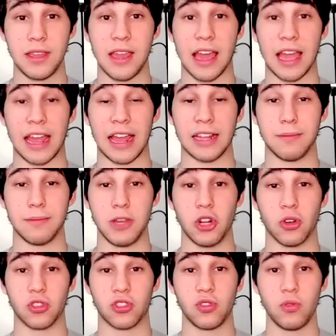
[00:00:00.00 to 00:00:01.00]
and
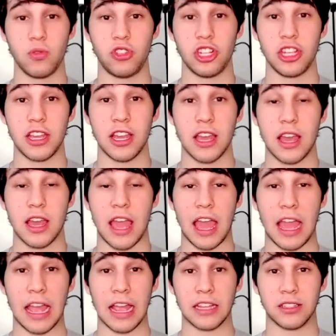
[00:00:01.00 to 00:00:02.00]
Mito Tsuji,
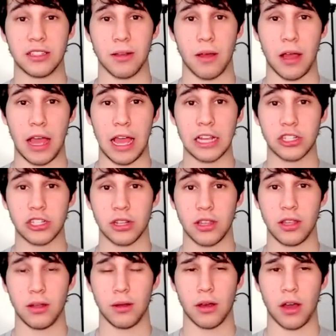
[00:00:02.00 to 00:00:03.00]
and
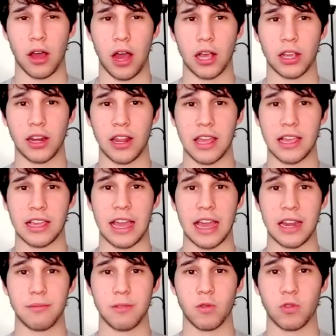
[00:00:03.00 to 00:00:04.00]
actually, Hakone
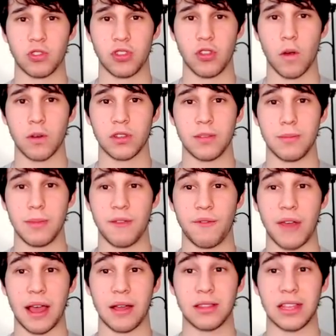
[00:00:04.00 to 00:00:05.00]
Academy was nowhere to be
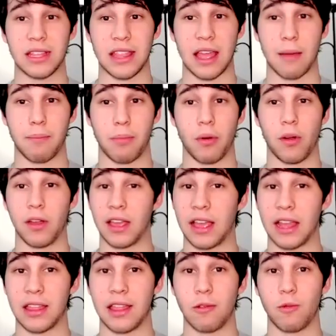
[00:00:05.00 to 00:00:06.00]
found at that point,
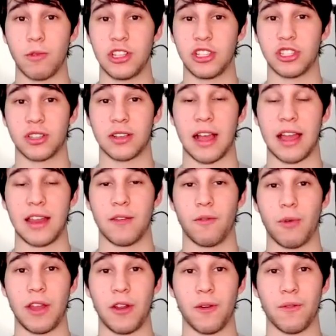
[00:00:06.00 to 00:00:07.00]
and then we just kind
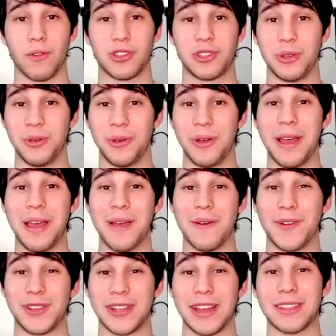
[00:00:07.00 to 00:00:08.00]
of went over to,
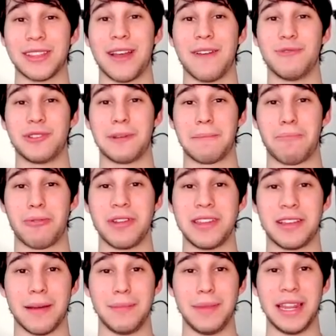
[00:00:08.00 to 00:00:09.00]
which I thought was a
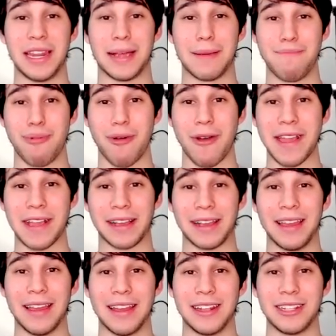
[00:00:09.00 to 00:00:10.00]
pretty comedic break,
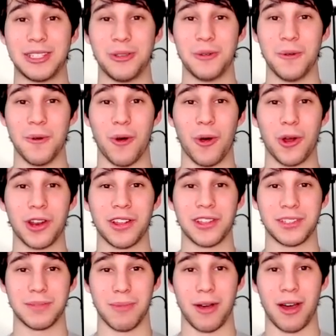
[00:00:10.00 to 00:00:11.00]
to
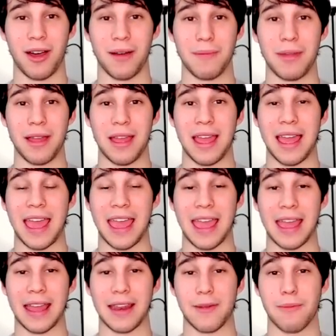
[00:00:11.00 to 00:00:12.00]
Onoda's mom
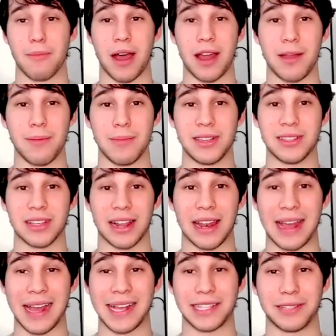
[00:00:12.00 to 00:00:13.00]
and Manami's
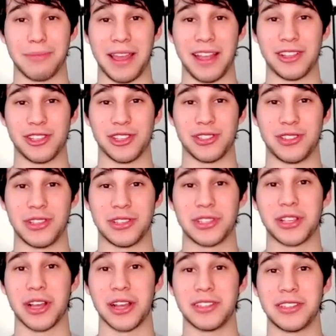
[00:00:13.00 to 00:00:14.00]
classmate just
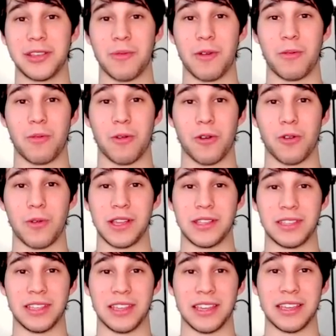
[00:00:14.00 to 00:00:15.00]
discussing what road
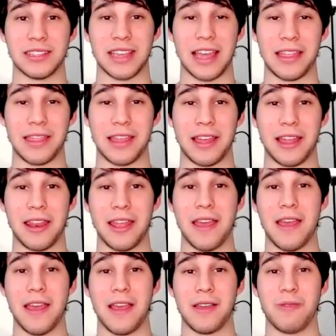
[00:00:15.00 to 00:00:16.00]
racing is, and then
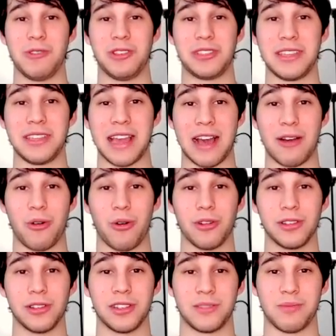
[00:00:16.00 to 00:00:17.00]
we see how
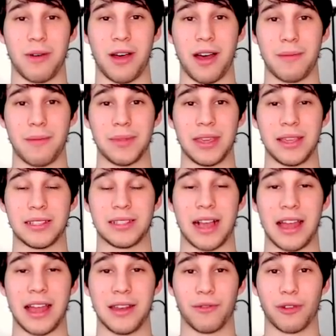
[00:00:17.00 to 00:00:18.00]
Onoda's mom is
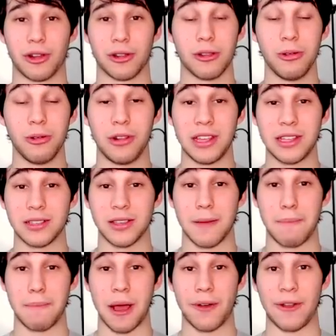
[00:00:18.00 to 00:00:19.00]
kind of clueless
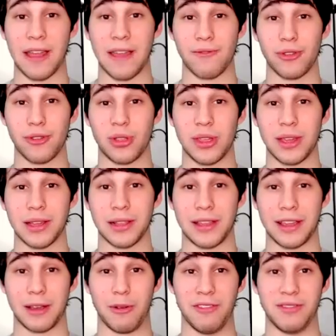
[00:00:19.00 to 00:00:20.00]
about everything,
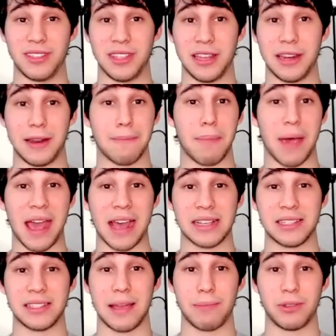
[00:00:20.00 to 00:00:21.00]
like we've seen in
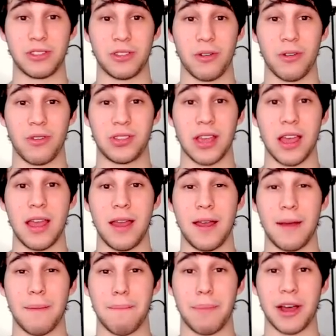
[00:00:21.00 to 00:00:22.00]
past episodes,
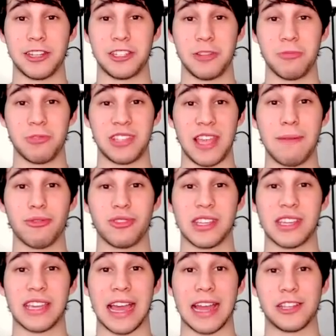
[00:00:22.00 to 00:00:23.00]
but she was able
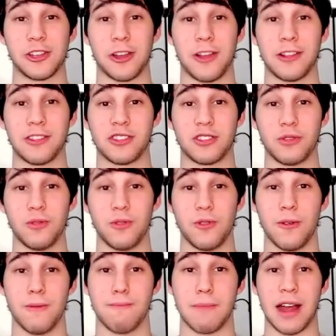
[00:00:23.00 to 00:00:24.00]
to catch on
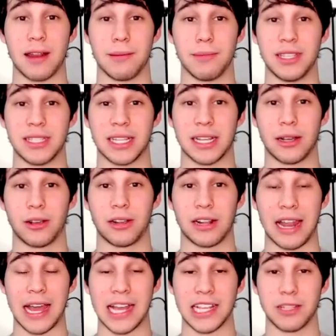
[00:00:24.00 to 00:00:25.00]
to Manami's
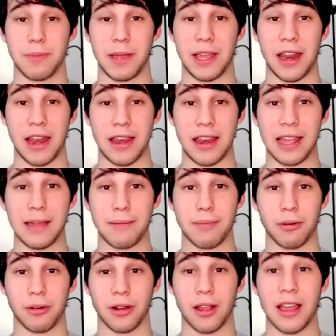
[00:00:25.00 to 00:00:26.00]
classmate and
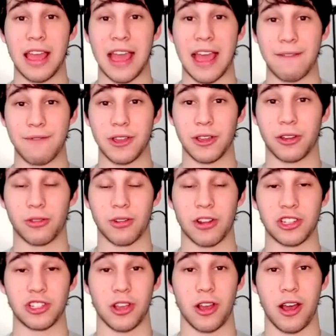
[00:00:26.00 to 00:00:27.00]
neighbor having a
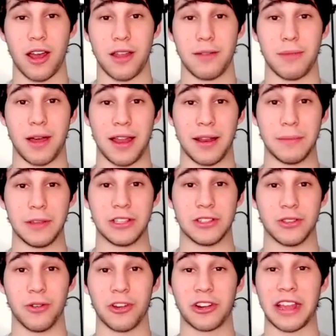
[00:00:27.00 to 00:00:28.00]
crush on Manami.
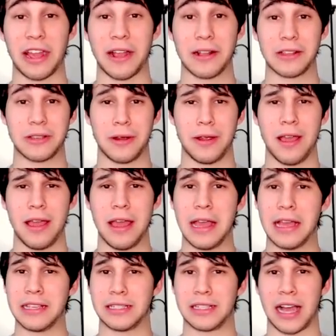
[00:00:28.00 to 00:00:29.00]
So her character
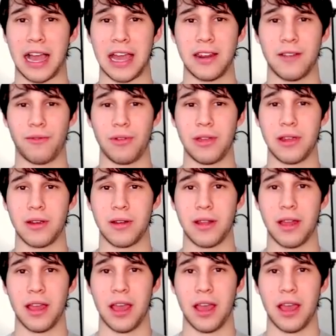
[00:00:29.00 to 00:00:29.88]
is kind of weird.